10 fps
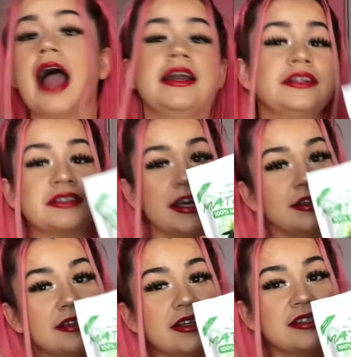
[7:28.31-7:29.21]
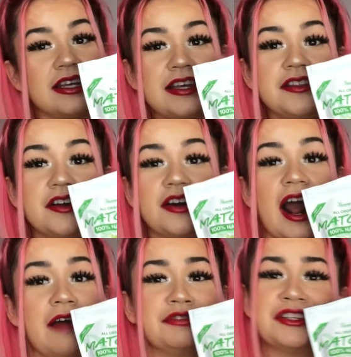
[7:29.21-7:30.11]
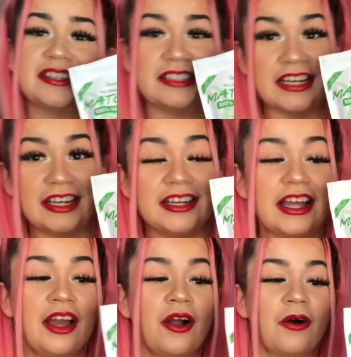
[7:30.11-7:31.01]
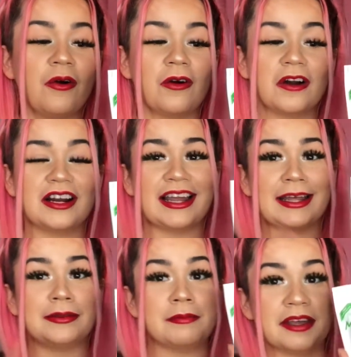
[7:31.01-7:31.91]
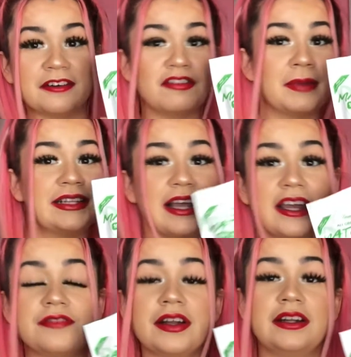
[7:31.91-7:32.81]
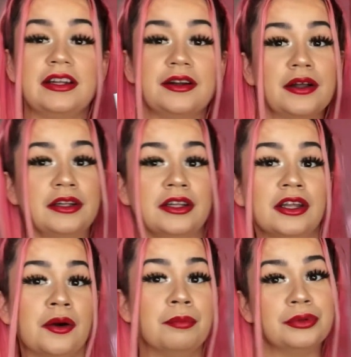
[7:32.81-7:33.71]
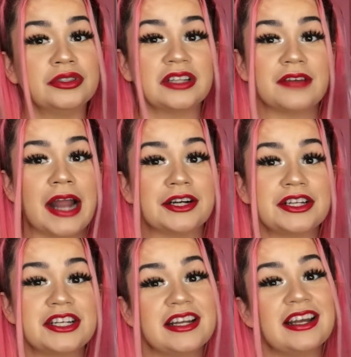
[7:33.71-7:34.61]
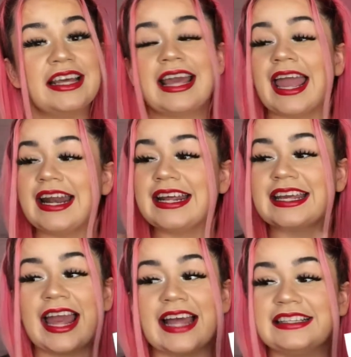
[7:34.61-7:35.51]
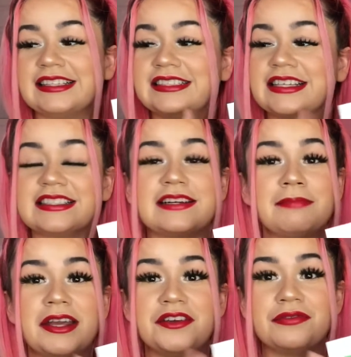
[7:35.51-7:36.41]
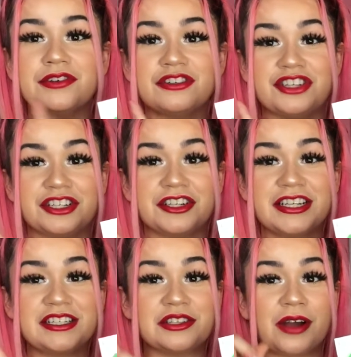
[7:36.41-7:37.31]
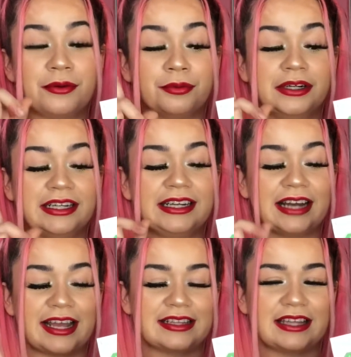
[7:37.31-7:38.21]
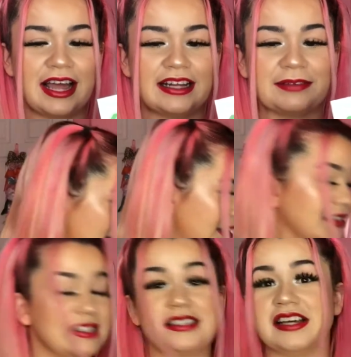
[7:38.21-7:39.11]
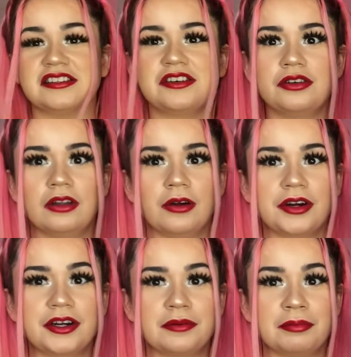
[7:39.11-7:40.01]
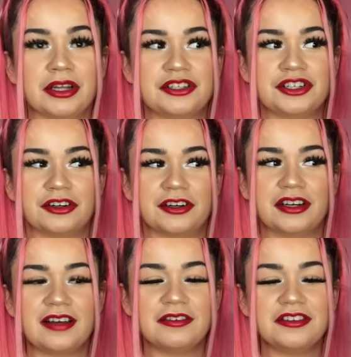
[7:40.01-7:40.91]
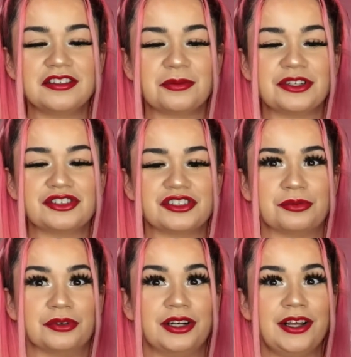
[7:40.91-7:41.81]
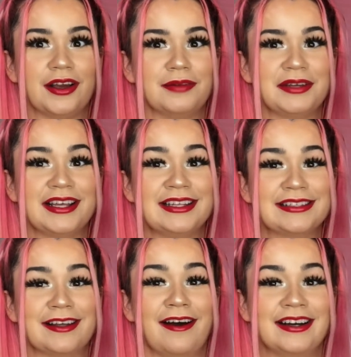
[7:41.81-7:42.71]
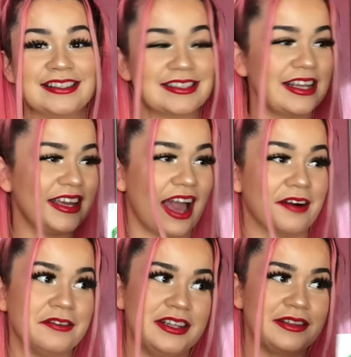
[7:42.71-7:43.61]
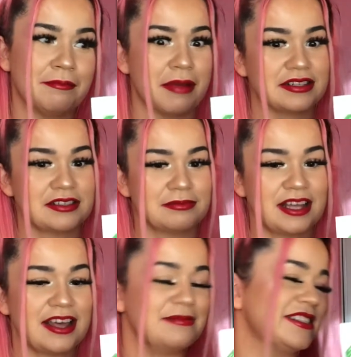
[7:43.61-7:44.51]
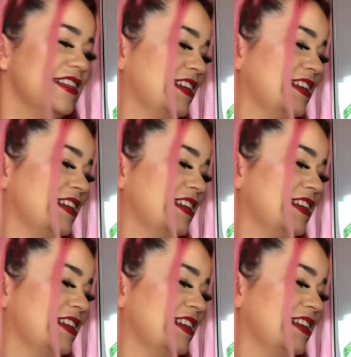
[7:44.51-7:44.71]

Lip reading: I take this either after the tea or like in the middle of my day if I need a little boost of energy. And again, this doesn't make you feel jittery, so I really like that. It says it'll lower your blood sugar levels, which is really good because honestly, I don't eat the best sometimes.